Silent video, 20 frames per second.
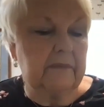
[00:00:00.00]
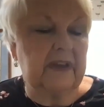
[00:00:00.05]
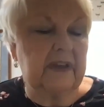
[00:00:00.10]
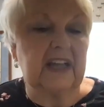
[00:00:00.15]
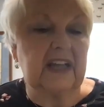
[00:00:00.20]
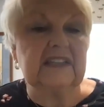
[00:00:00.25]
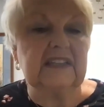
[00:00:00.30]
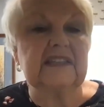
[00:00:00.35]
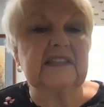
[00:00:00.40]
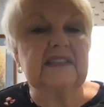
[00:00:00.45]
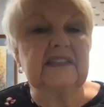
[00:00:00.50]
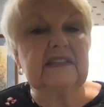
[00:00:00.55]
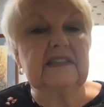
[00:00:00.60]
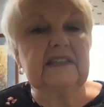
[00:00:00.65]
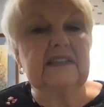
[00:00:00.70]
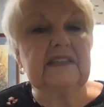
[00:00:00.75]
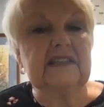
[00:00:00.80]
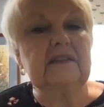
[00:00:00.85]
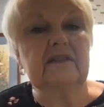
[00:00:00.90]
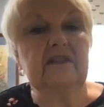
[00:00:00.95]
Because
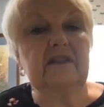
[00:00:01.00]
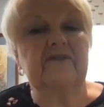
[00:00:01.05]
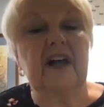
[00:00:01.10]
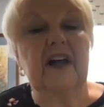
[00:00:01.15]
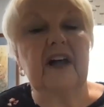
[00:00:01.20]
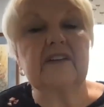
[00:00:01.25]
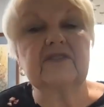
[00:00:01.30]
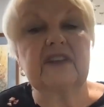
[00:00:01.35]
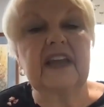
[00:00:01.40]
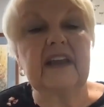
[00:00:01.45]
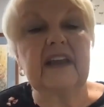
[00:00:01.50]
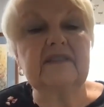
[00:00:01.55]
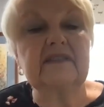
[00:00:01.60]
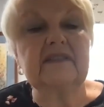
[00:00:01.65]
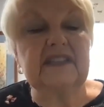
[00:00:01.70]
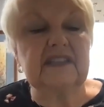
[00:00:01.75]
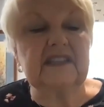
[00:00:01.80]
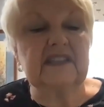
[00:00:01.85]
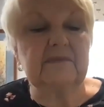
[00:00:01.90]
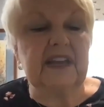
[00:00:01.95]
the foster
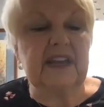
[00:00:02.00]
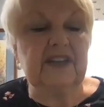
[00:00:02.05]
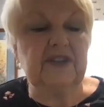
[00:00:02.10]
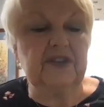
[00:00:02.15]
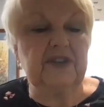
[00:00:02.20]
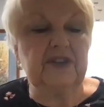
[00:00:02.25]
care system,